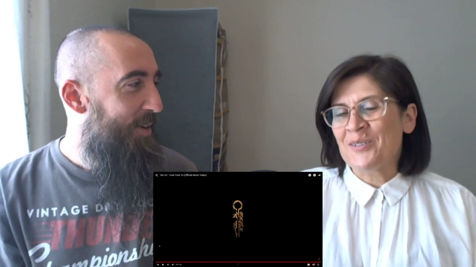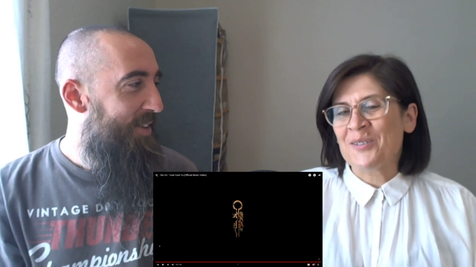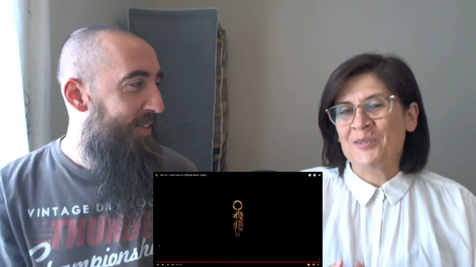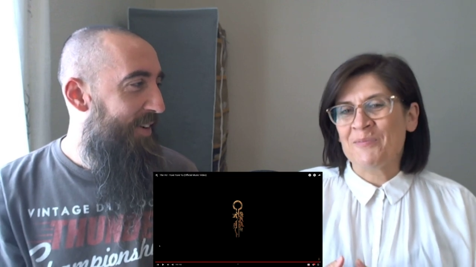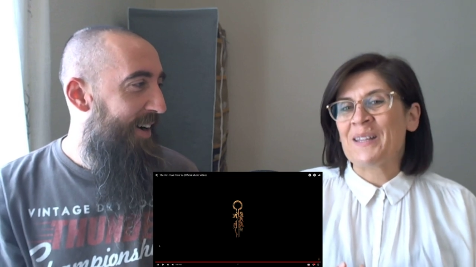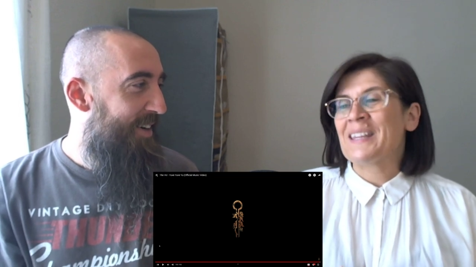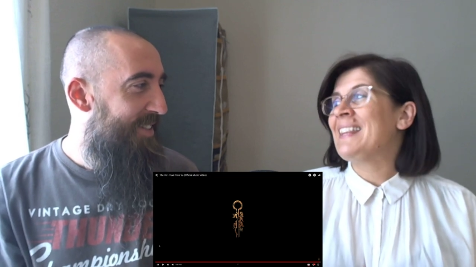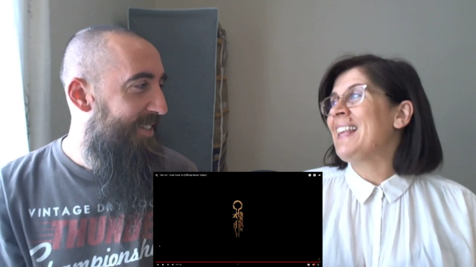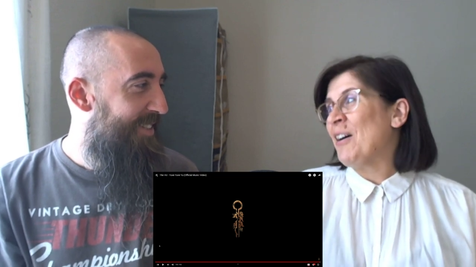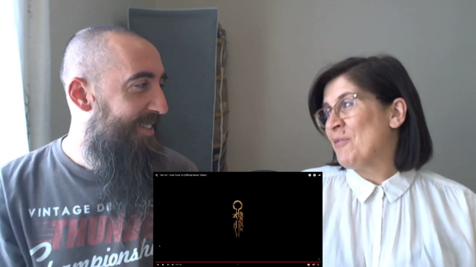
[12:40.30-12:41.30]

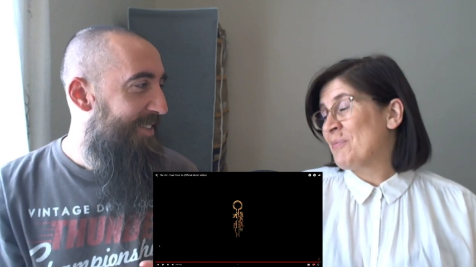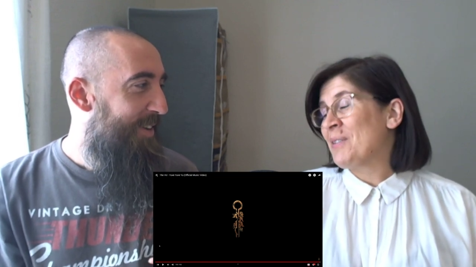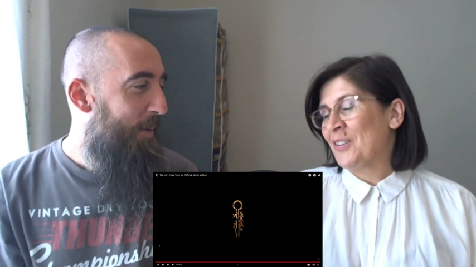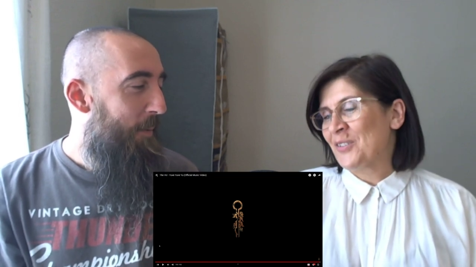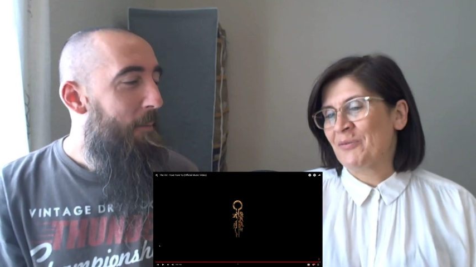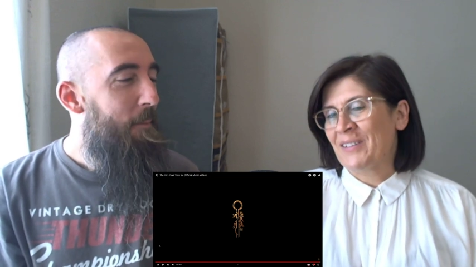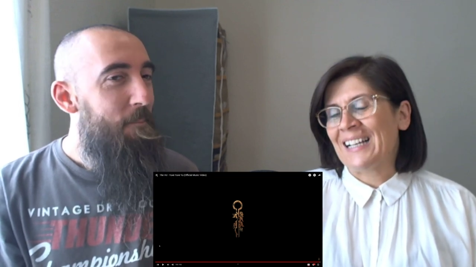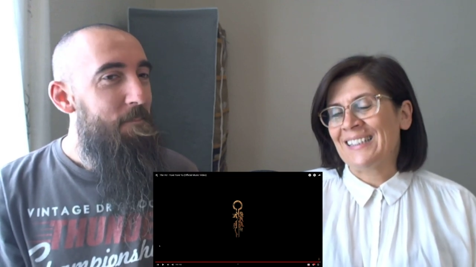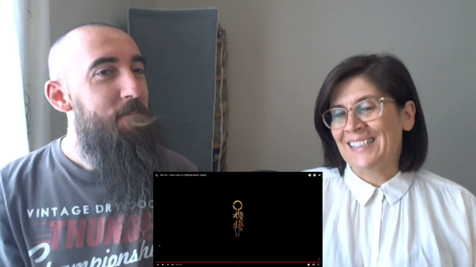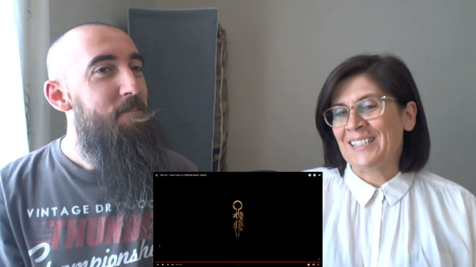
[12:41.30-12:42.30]
Speaker 1: YouTube now because of
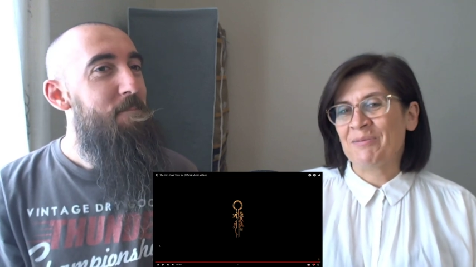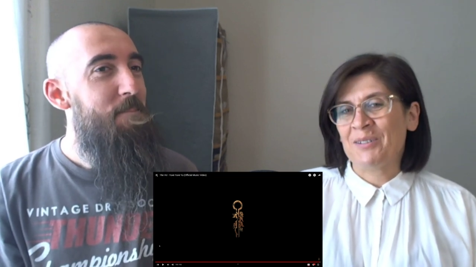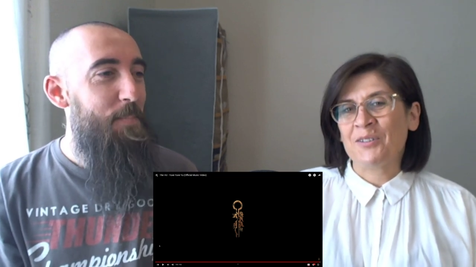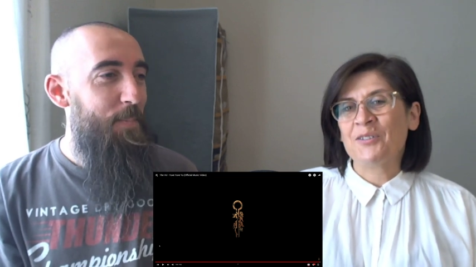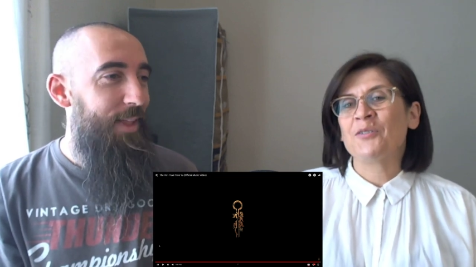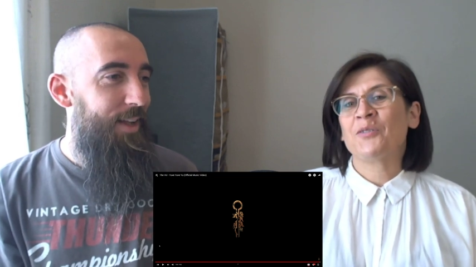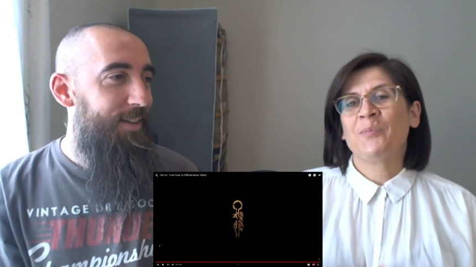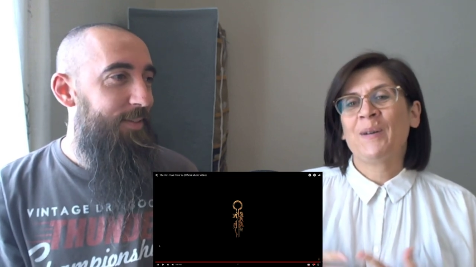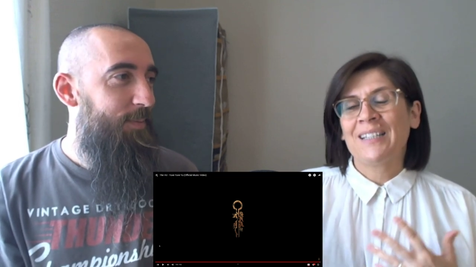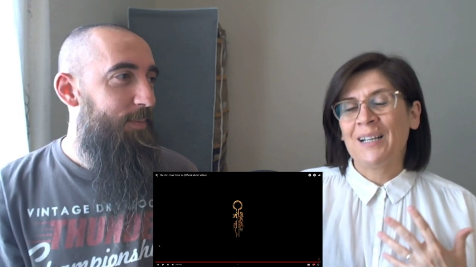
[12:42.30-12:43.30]
that. Yes, we're on a
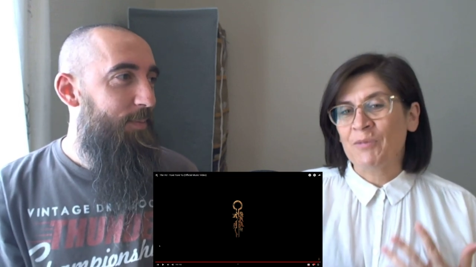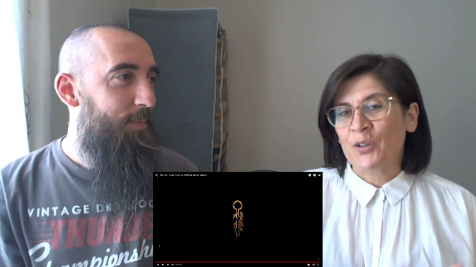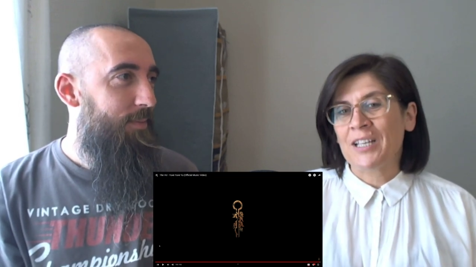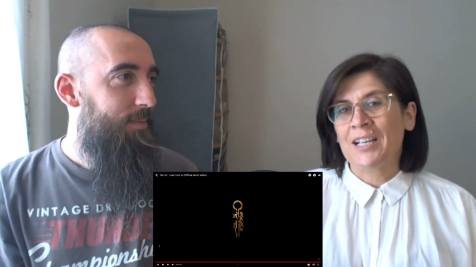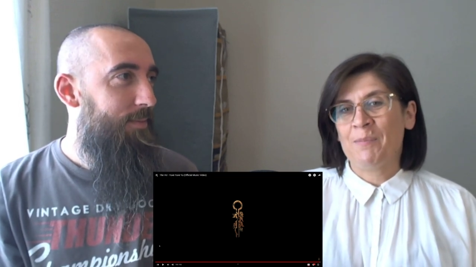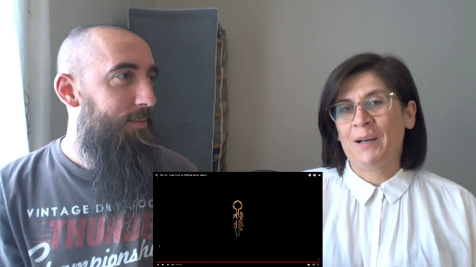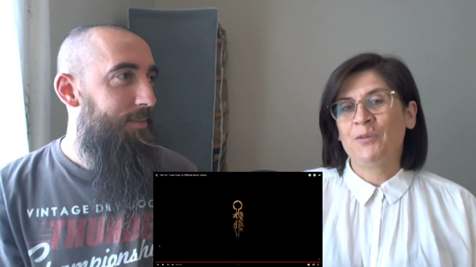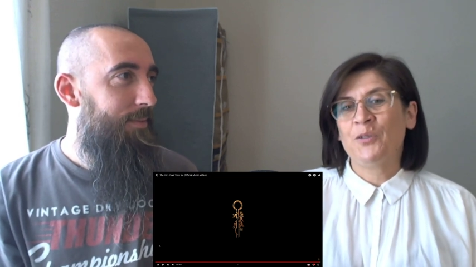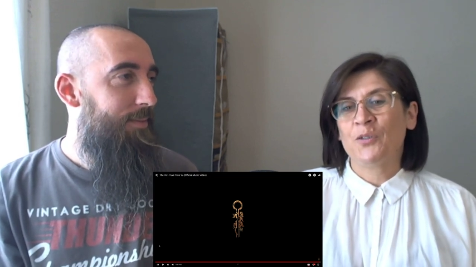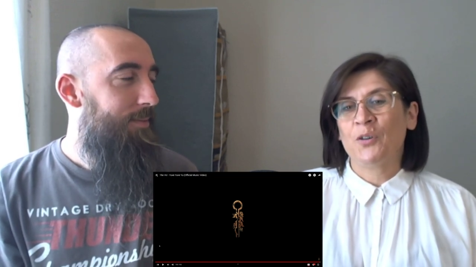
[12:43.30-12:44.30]
YouTube, but I'm talking
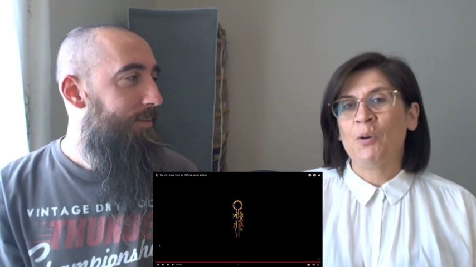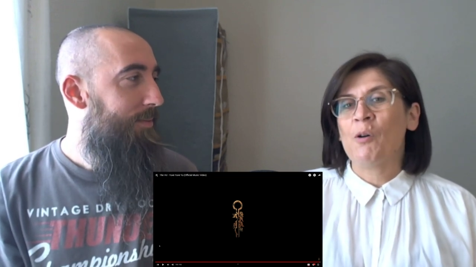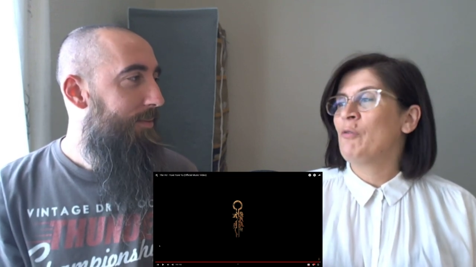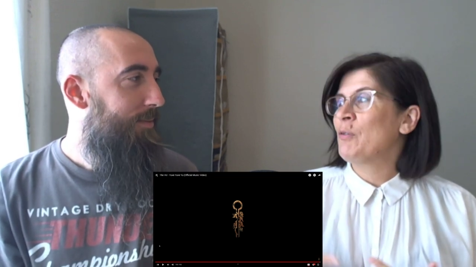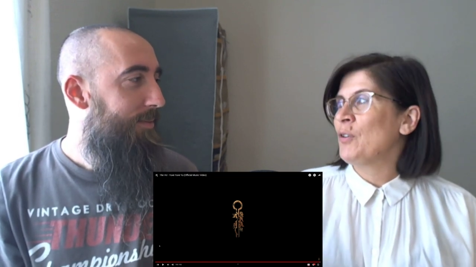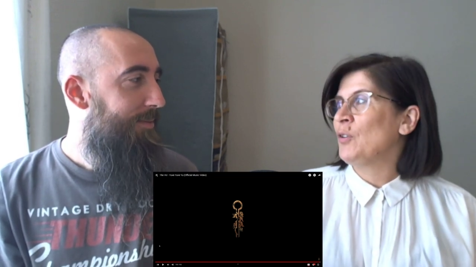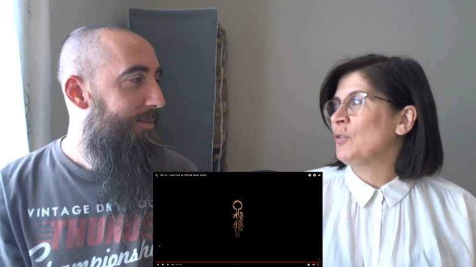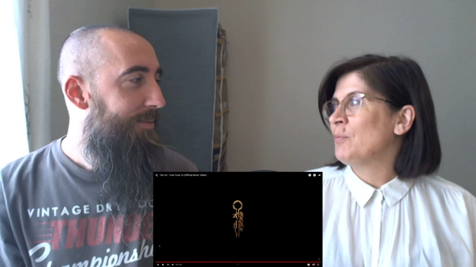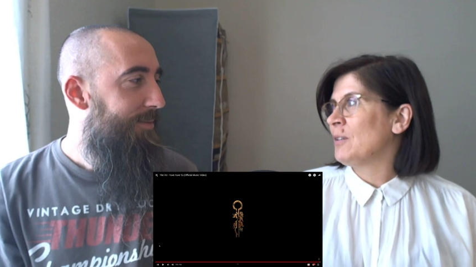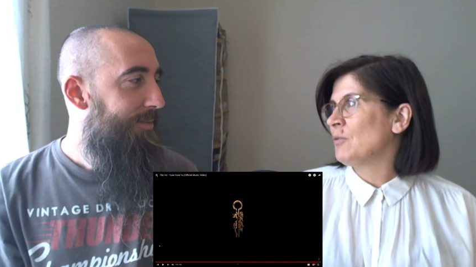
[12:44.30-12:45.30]
about you know
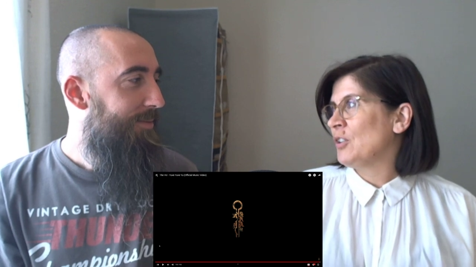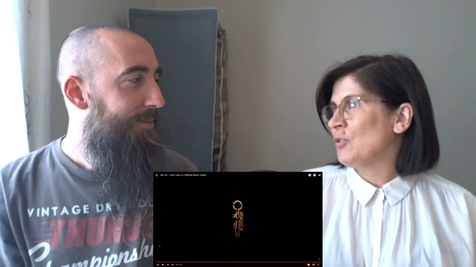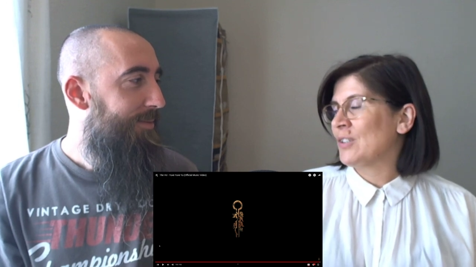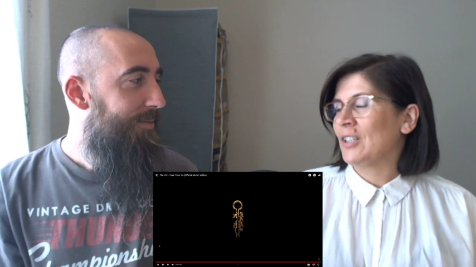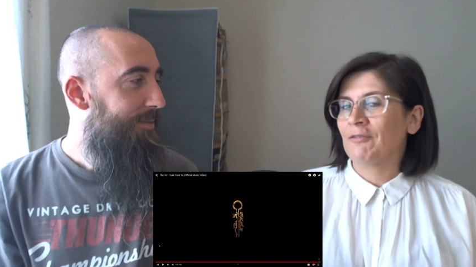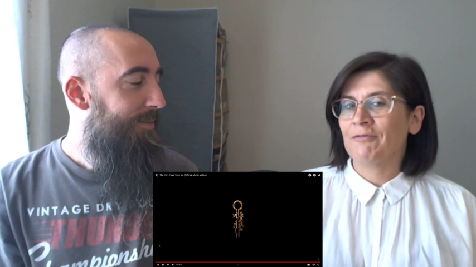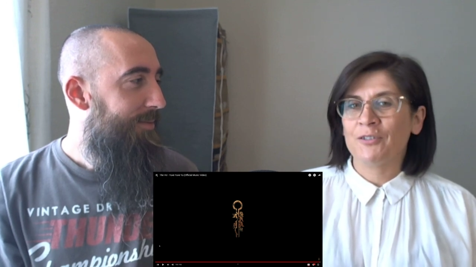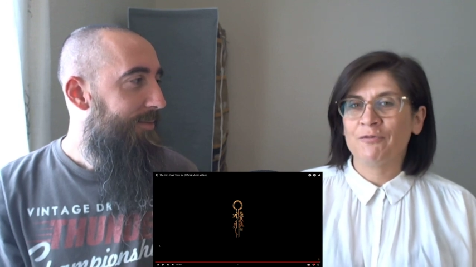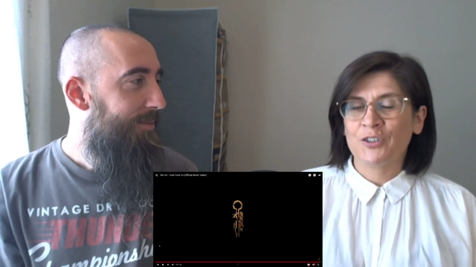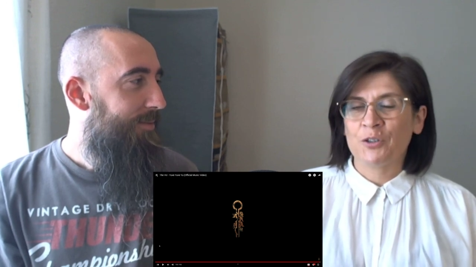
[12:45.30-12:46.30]
overall about the using of,
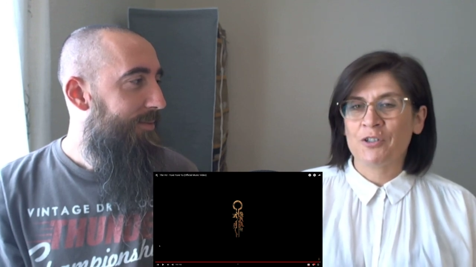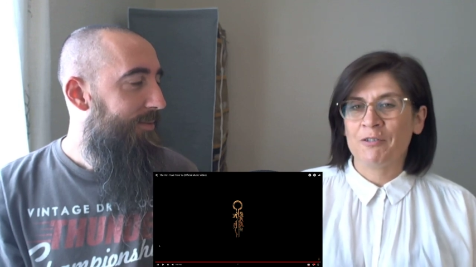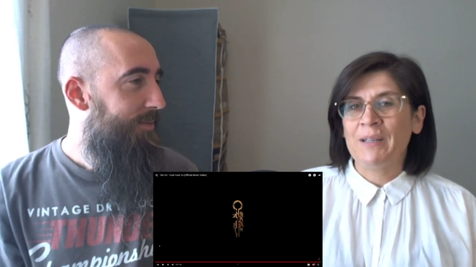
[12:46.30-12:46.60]
of social